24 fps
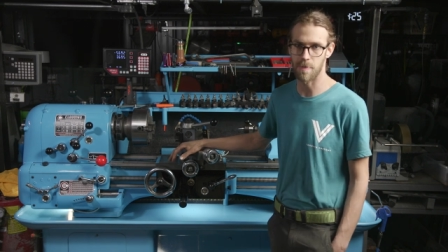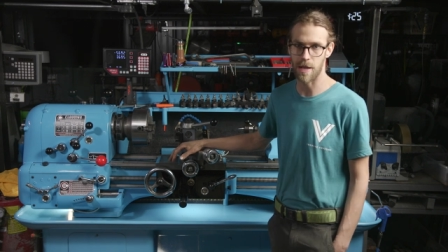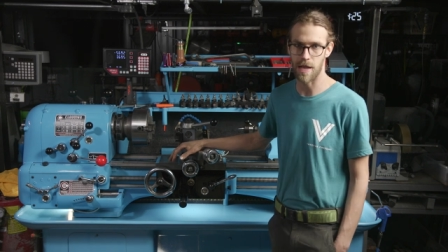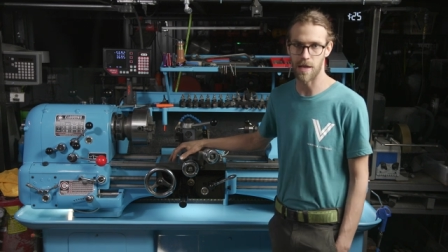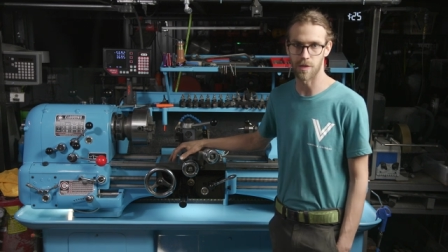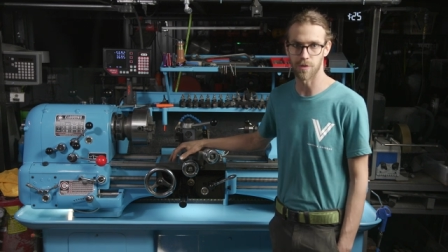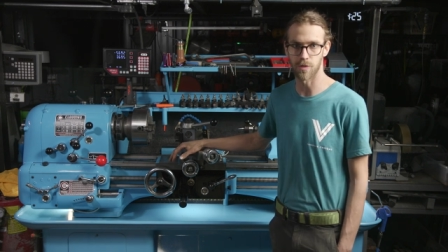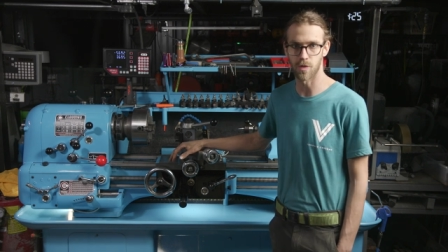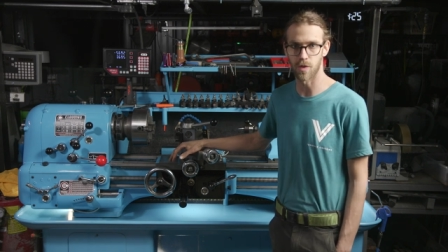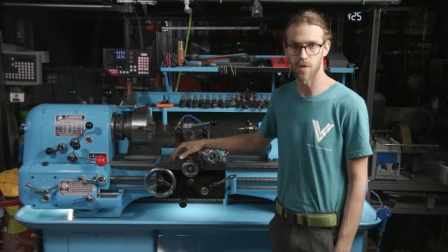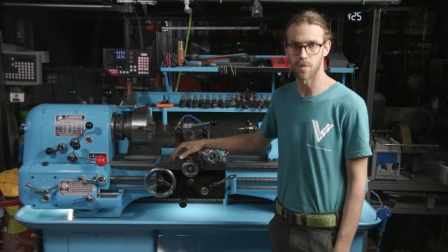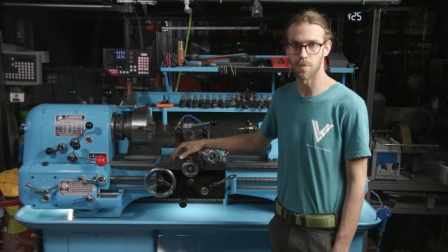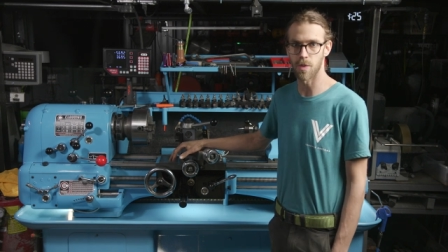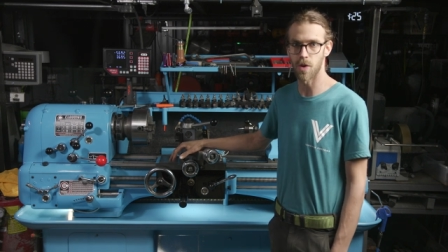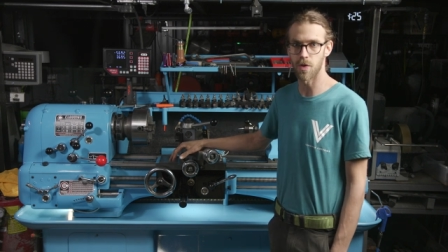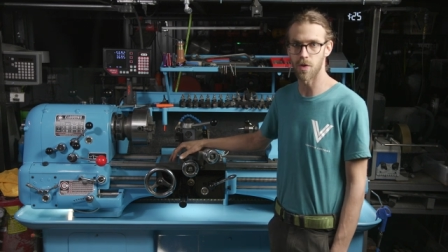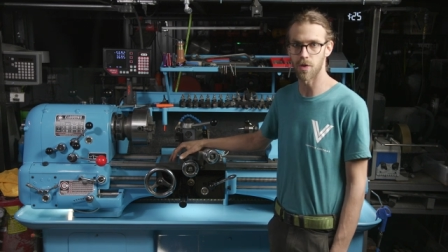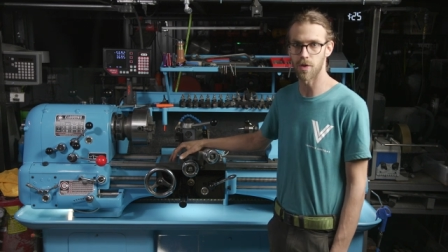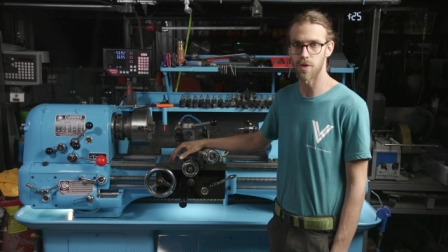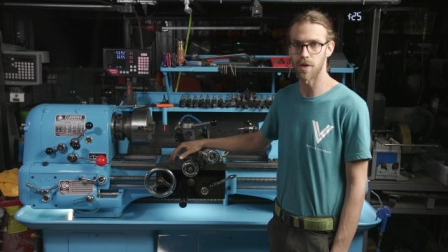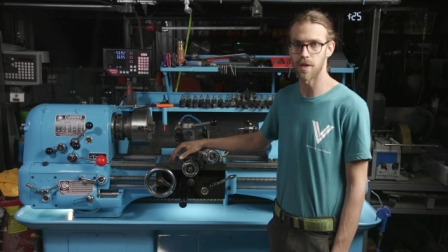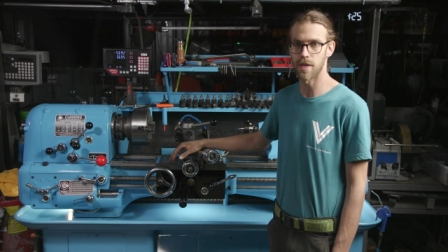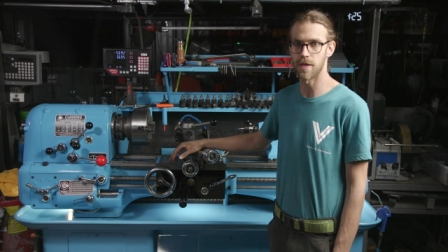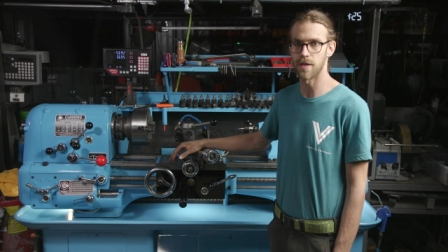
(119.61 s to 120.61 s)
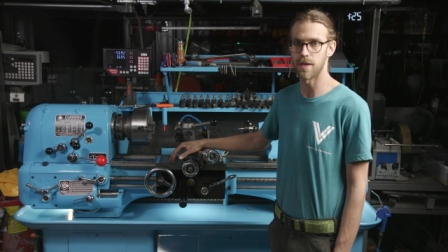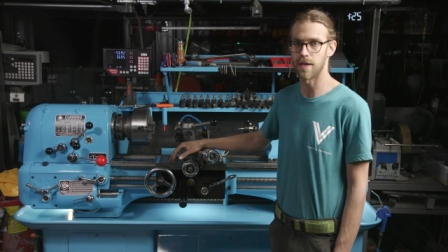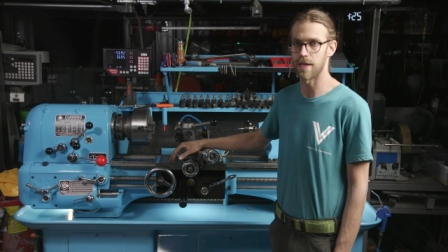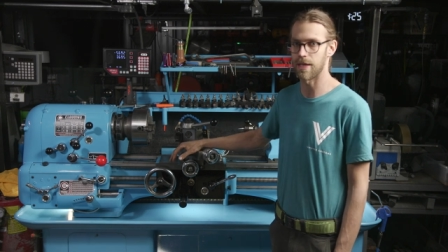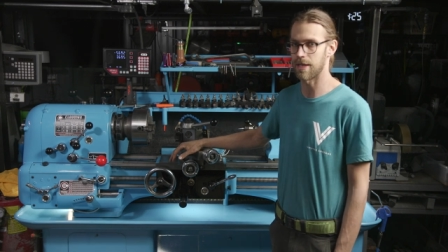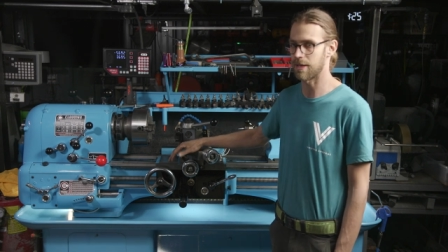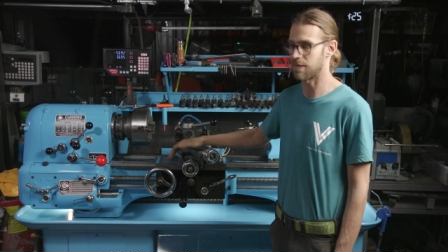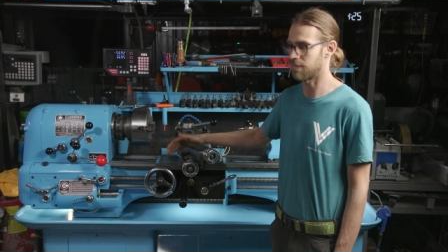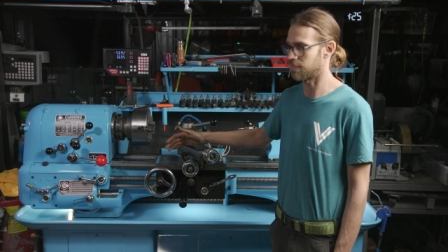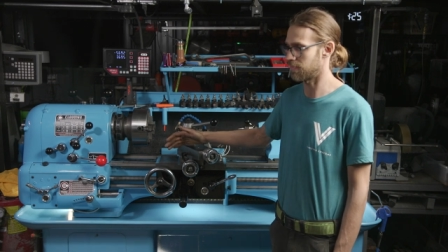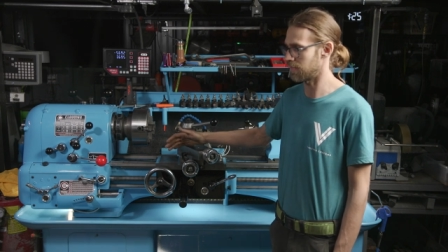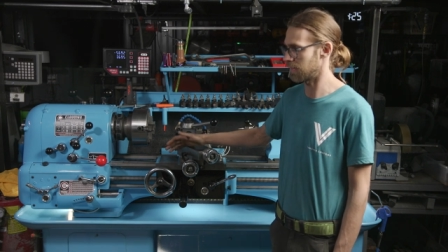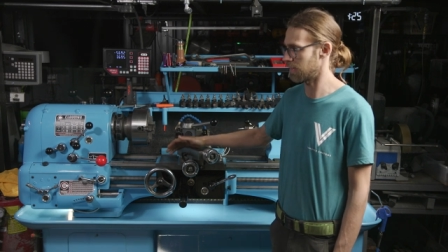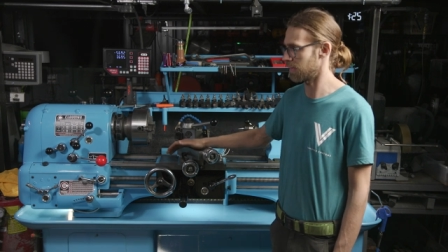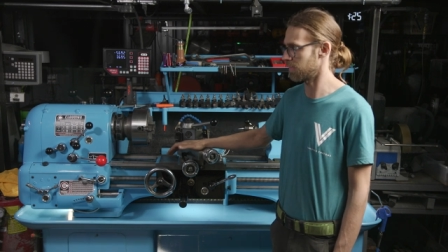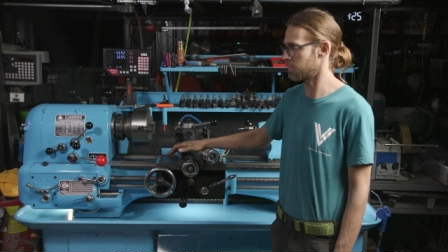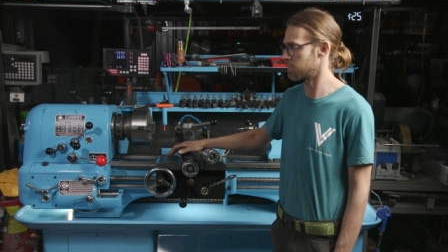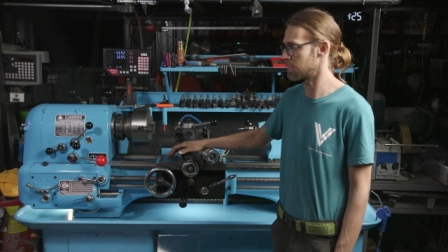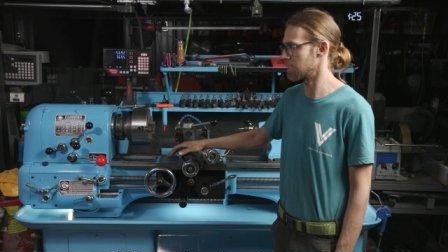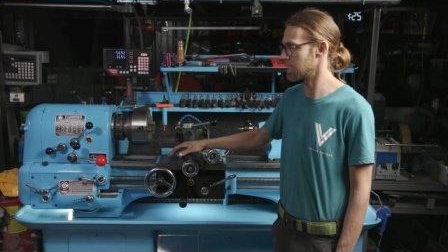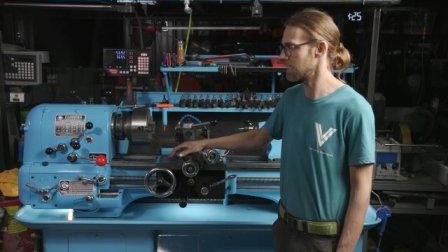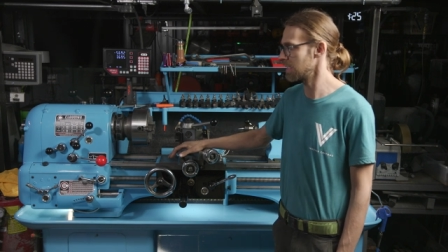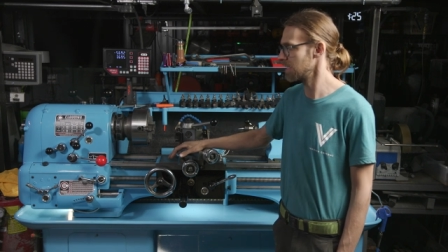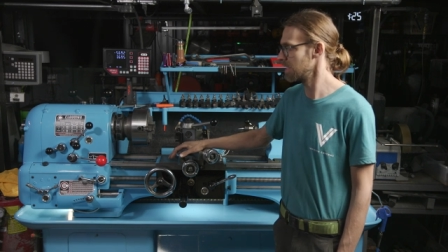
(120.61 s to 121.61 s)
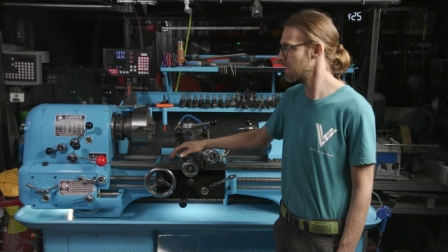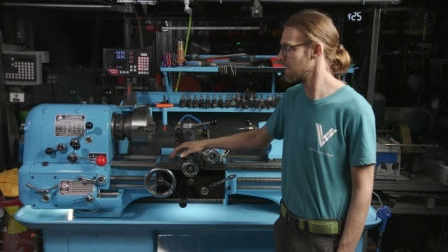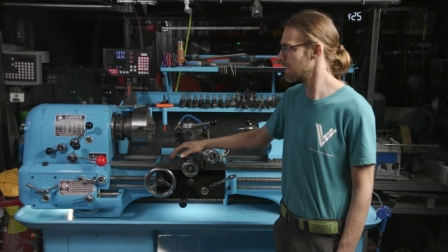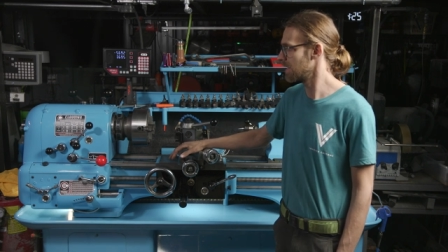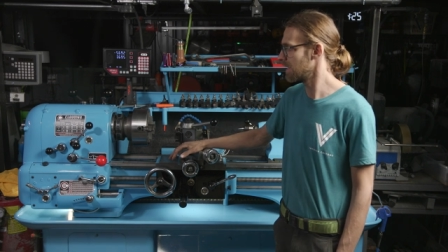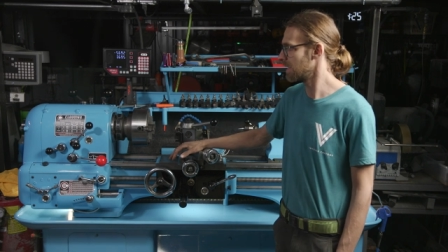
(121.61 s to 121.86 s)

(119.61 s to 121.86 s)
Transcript: Baldor motor in and a VFD.